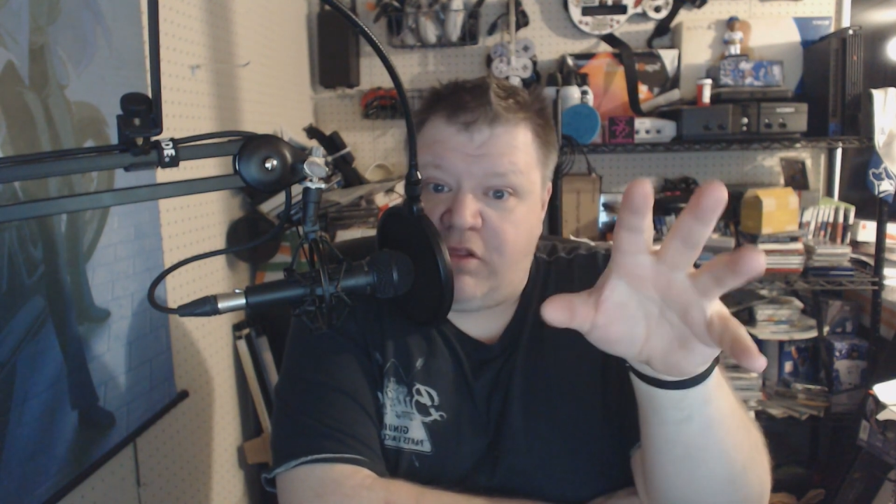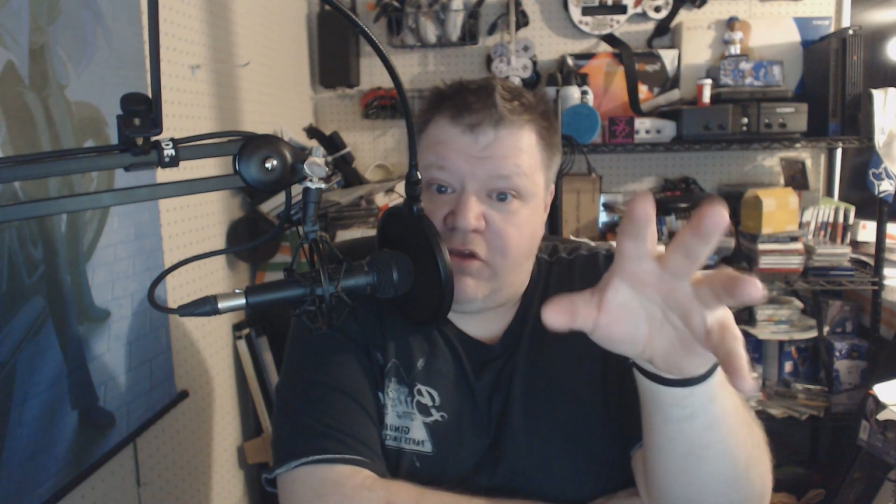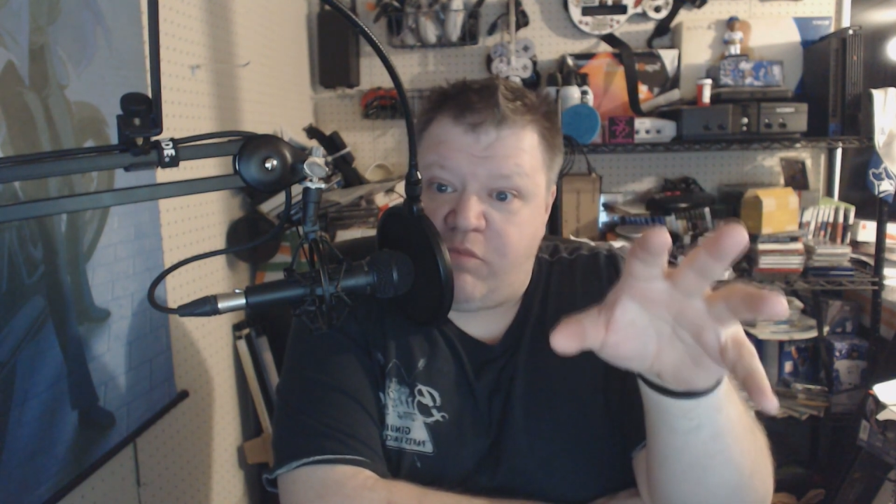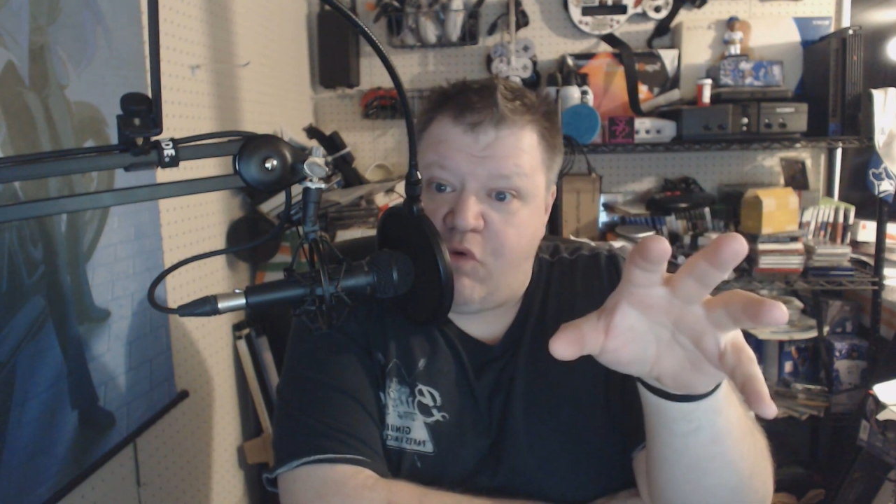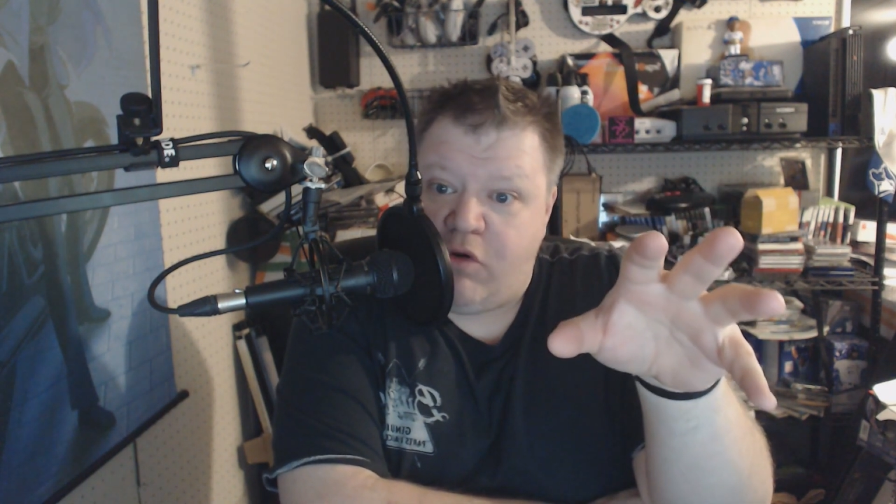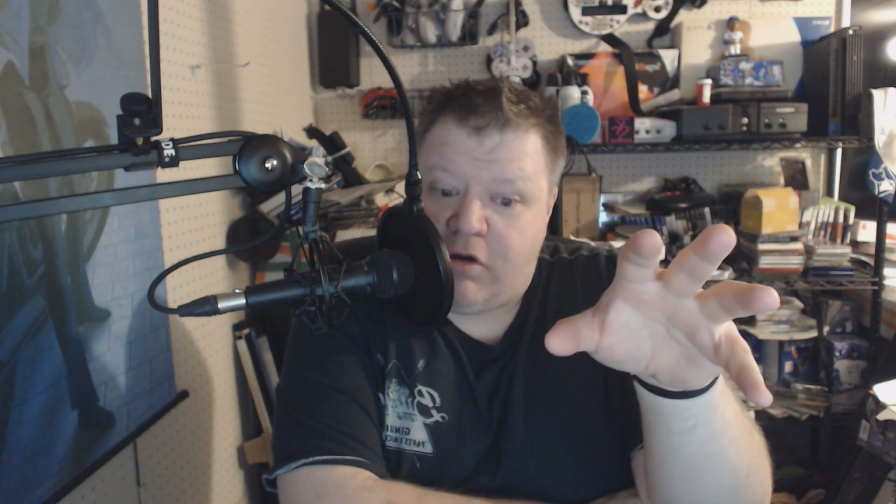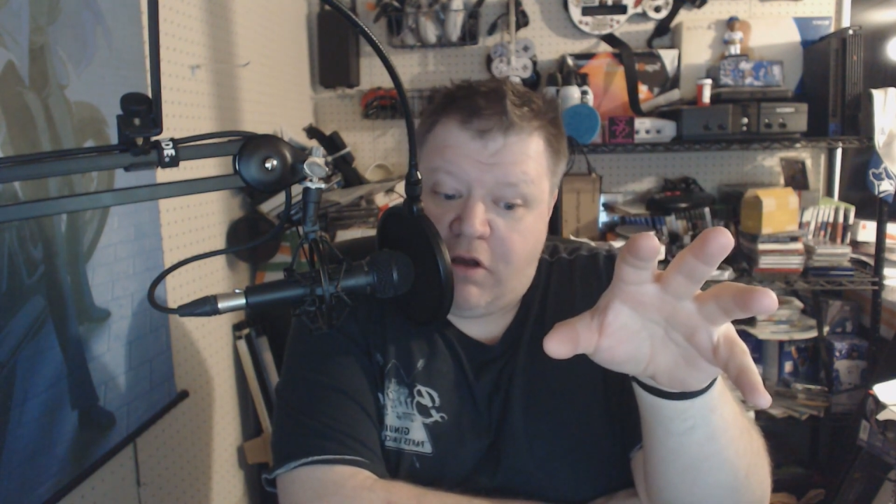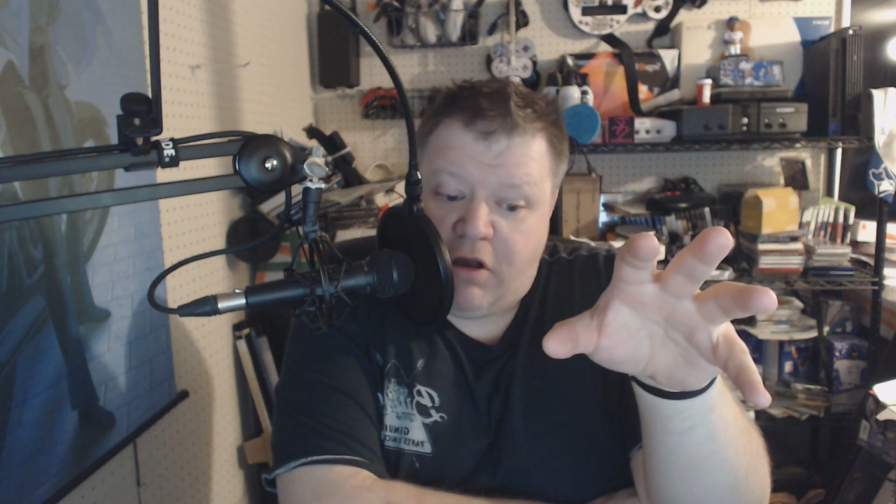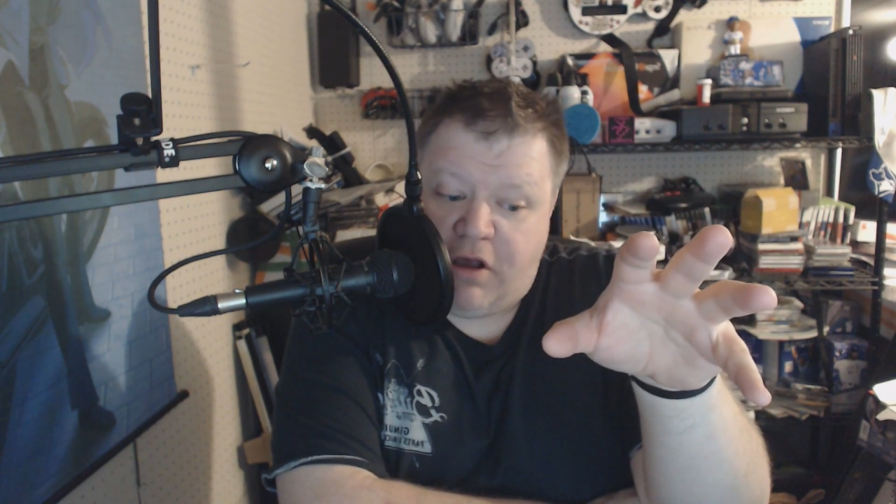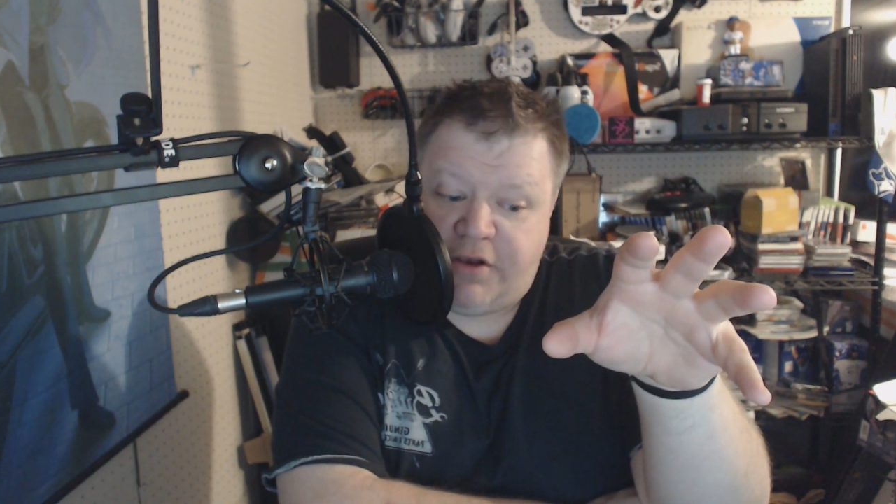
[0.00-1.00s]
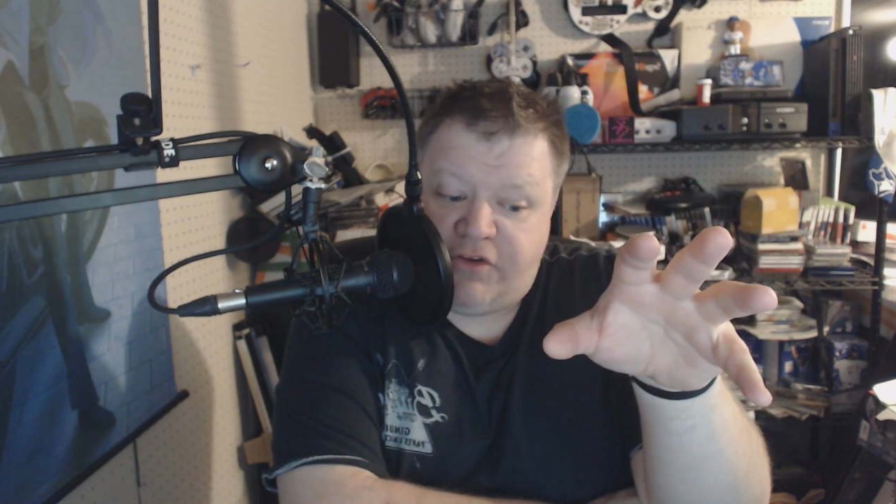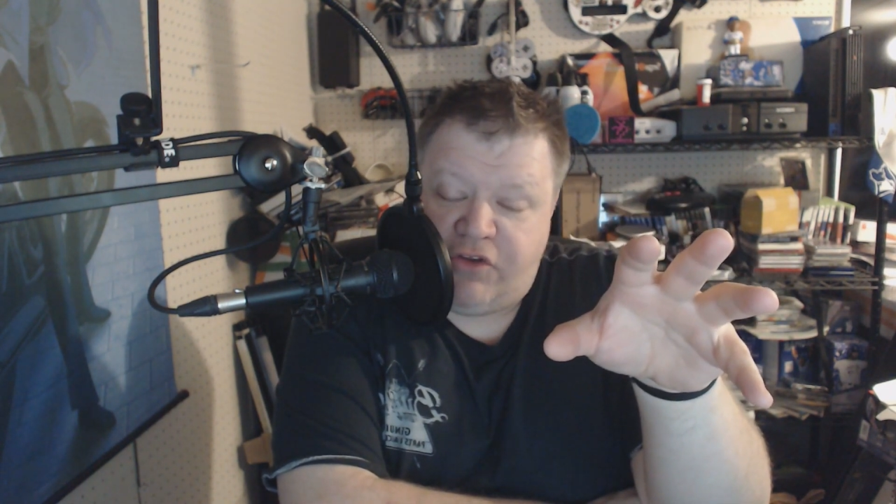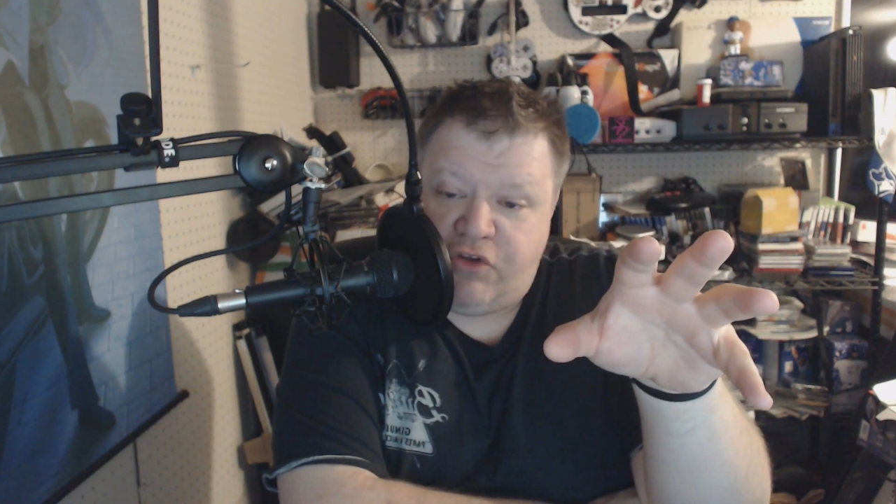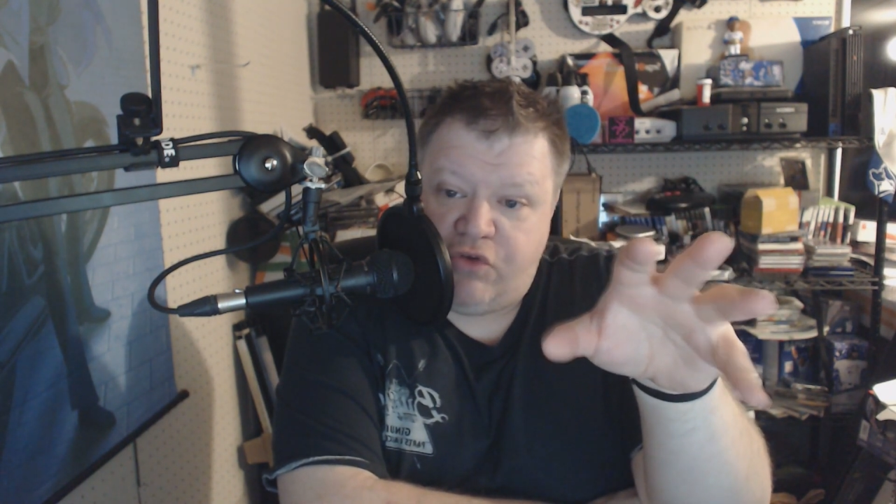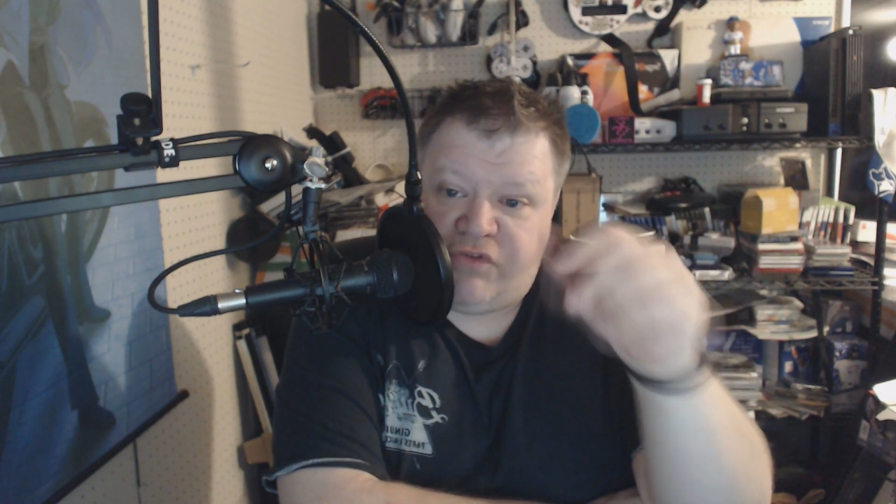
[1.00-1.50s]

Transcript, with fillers: look more onto,